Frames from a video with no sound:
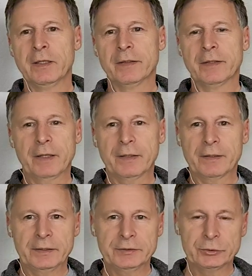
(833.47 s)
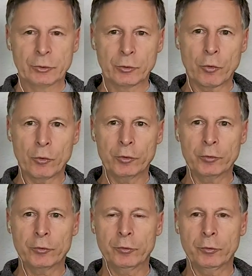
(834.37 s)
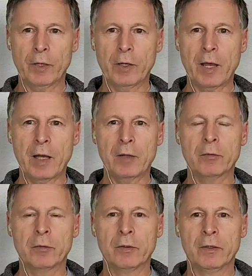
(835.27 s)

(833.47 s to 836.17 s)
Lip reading: that he's not going to allow